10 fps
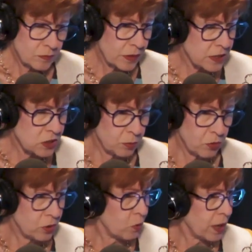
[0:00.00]

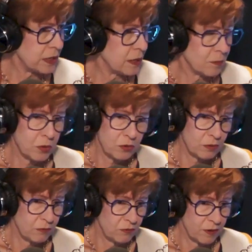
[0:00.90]
support a wide number
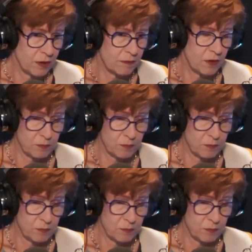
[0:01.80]
of, uh, mm-hmm.